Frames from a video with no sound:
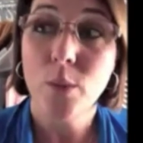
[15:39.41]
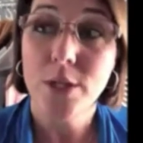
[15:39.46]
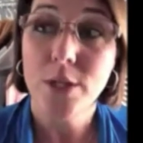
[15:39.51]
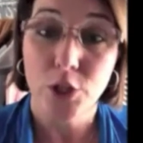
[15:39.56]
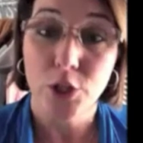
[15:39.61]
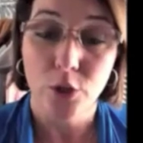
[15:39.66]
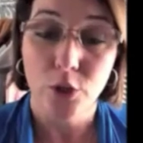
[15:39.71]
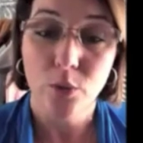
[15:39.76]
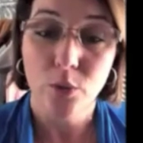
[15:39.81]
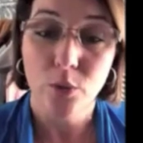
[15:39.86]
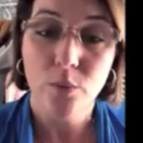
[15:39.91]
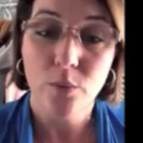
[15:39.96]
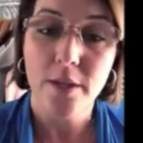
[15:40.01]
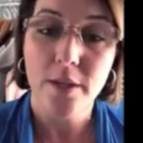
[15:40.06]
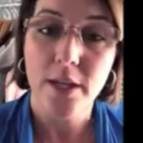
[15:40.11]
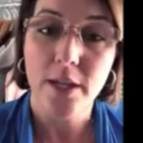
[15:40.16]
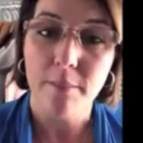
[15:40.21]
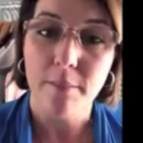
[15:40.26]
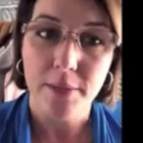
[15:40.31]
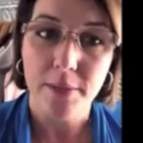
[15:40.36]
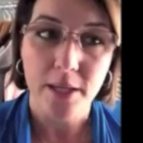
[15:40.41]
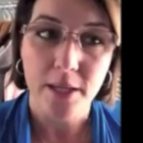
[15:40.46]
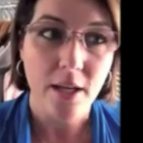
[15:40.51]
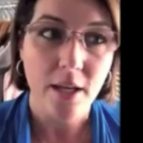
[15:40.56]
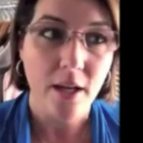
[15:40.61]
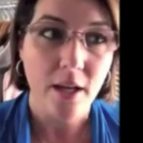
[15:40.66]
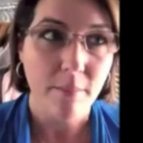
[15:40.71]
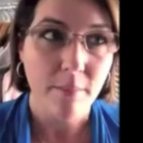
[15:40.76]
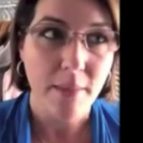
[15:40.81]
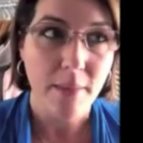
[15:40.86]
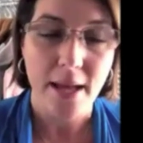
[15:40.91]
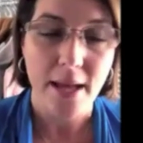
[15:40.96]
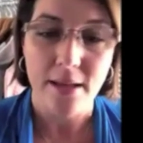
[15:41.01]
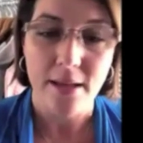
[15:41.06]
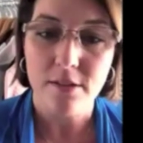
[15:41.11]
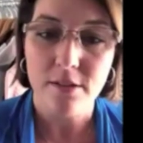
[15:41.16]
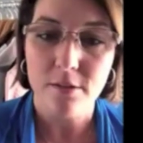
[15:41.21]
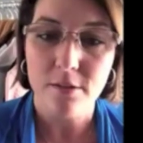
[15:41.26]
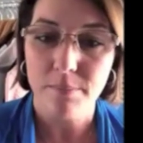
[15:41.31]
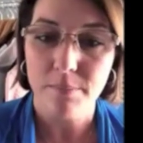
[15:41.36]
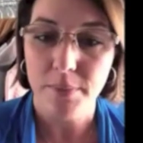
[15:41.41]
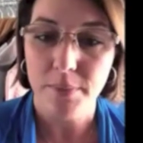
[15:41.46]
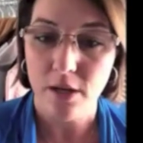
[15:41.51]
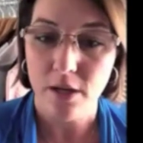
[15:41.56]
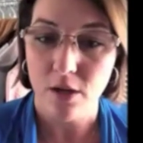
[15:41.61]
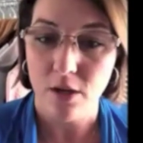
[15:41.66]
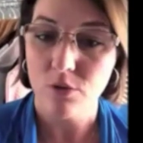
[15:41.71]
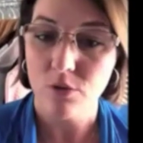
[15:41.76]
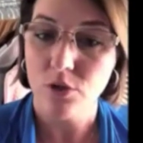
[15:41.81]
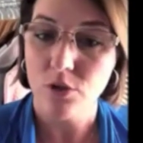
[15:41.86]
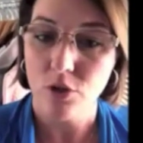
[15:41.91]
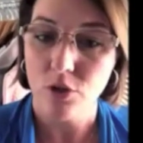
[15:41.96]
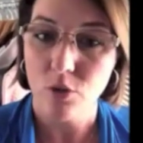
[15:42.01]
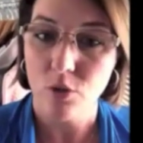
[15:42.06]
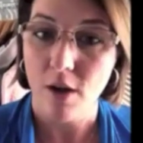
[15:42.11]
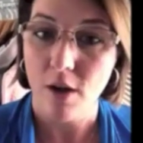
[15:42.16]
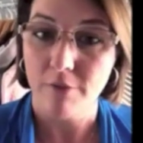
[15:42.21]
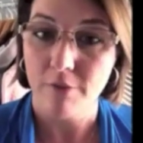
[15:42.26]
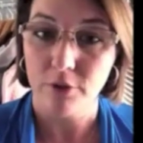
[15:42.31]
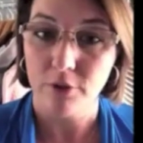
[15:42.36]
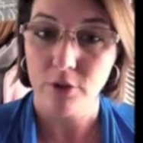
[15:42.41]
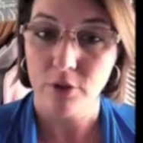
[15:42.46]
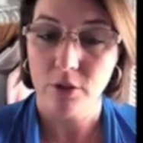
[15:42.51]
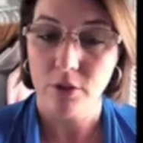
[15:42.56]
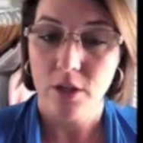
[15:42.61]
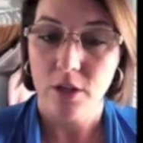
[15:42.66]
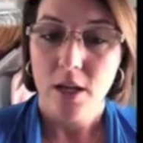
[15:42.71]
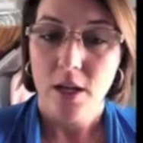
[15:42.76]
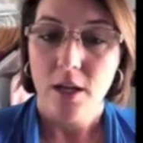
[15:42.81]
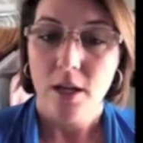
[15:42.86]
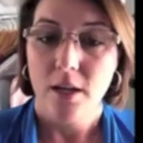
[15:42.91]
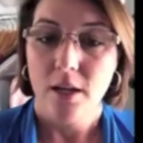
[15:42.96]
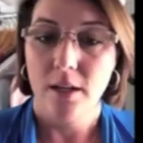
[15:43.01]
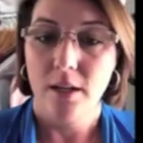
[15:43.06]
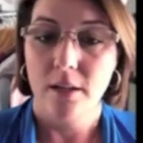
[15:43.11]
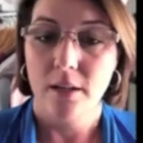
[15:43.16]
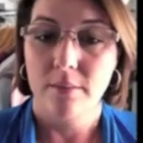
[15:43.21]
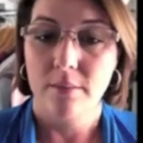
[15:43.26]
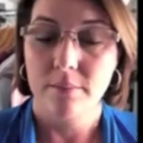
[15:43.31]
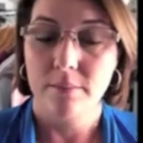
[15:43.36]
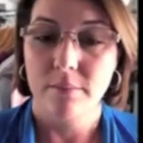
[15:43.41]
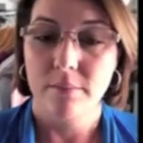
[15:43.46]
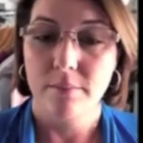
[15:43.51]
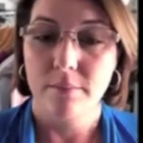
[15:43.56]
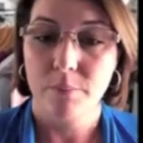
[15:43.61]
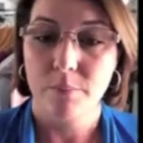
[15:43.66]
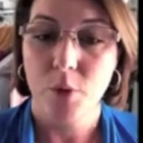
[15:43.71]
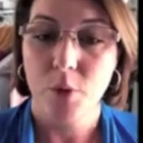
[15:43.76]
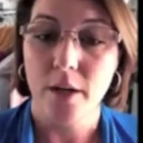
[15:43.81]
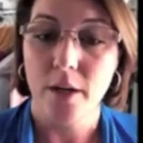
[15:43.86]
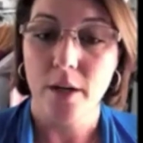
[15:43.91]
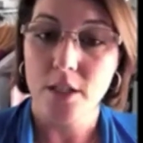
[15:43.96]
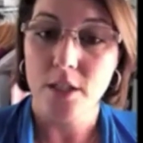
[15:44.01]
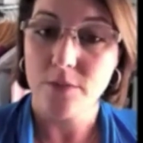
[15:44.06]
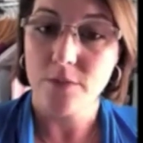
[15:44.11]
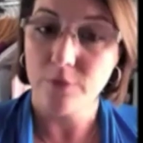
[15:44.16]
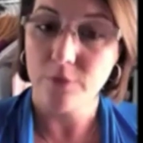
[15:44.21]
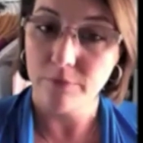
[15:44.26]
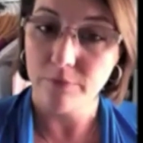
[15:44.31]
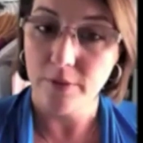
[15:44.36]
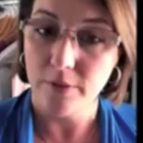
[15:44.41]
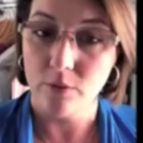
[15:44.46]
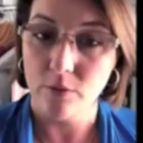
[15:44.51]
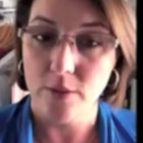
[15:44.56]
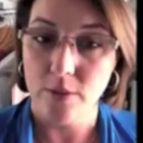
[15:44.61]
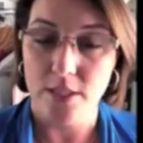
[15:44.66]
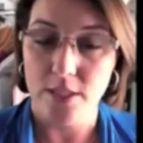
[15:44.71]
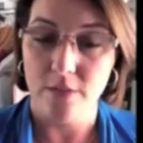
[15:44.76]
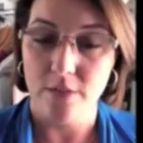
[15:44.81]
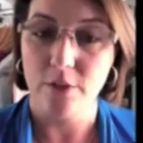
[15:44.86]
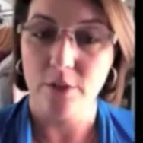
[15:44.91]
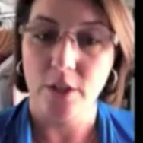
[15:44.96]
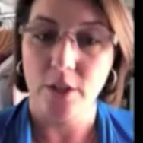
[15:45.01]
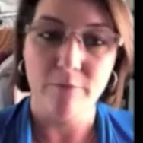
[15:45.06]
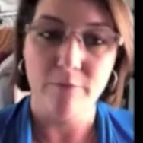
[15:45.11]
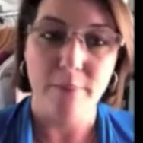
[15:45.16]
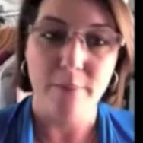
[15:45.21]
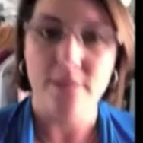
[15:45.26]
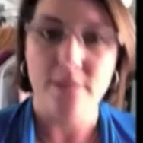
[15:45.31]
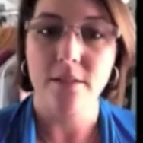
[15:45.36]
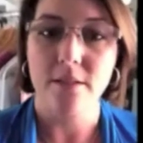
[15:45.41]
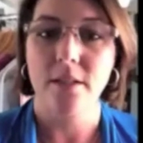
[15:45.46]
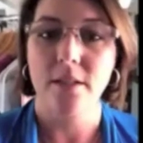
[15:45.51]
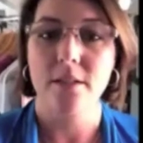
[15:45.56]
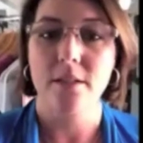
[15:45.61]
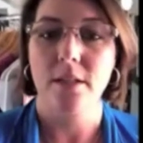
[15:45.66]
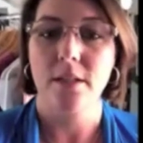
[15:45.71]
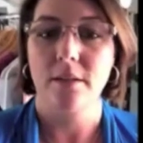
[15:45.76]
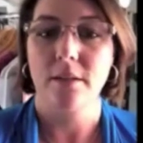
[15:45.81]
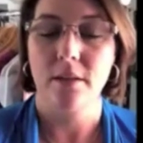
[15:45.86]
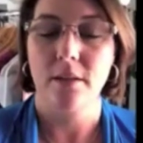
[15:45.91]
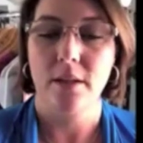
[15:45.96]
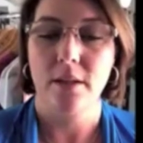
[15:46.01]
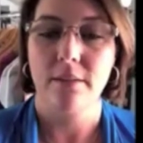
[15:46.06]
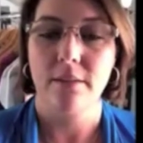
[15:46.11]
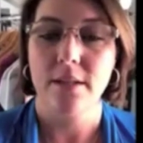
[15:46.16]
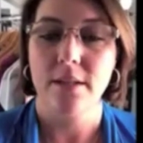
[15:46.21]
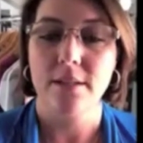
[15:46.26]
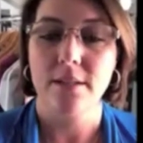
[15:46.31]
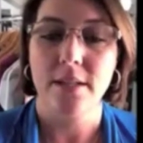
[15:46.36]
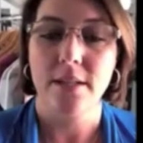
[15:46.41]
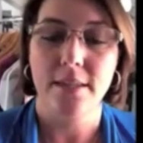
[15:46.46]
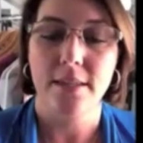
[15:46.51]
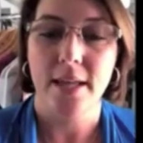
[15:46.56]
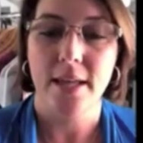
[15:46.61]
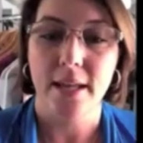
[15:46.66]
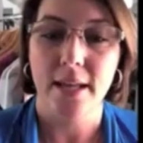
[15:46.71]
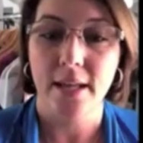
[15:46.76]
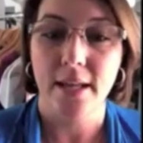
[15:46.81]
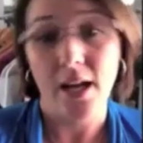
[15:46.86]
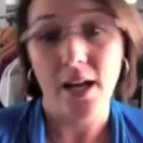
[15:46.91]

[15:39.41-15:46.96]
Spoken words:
We do. The company has been known to offer products for fundraising for gift baskets and things like that.